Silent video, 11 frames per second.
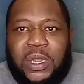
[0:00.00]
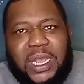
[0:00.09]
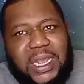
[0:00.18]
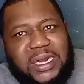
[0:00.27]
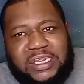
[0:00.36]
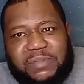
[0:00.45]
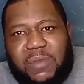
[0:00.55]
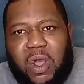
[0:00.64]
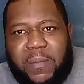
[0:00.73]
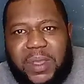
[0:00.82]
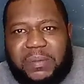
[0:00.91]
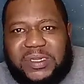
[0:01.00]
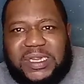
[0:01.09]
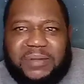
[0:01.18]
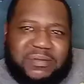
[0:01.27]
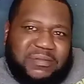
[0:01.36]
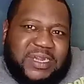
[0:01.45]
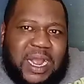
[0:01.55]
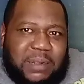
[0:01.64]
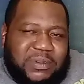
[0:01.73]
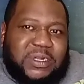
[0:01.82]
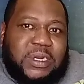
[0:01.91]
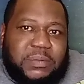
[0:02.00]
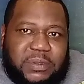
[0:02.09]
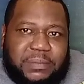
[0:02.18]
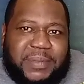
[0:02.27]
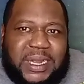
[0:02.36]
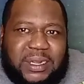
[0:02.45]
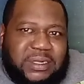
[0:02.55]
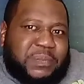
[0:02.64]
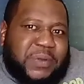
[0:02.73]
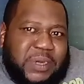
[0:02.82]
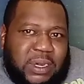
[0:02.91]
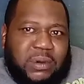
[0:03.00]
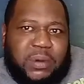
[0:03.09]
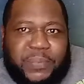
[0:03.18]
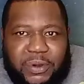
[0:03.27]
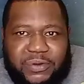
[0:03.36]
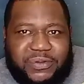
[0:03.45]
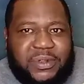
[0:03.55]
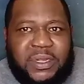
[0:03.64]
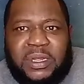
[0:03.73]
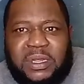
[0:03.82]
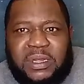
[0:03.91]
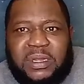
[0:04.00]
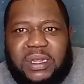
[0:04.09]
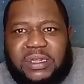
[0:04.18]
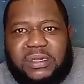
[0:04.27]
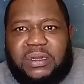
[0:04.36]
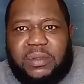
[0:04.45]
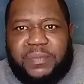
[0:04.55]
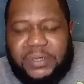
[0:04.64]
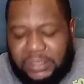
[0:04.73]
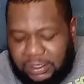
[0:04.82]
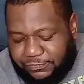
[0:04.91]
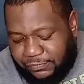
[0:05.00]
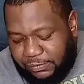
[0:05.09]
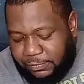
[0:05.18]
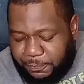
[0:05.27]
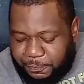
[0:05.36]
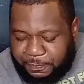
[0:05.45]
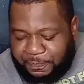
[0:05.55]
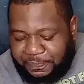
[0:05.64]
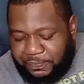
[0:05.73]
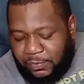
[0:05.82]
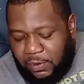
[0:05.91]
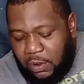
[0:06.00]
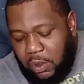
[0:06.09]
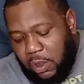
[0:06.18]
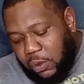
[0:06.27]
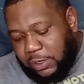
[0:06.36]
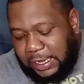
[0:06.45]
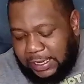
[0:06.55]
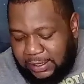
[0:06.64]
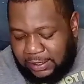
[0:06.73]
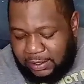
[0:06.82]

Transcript: And the small baby steps, sometimes it's leaps and bounds, depending on the person, is a little bit different. Okay,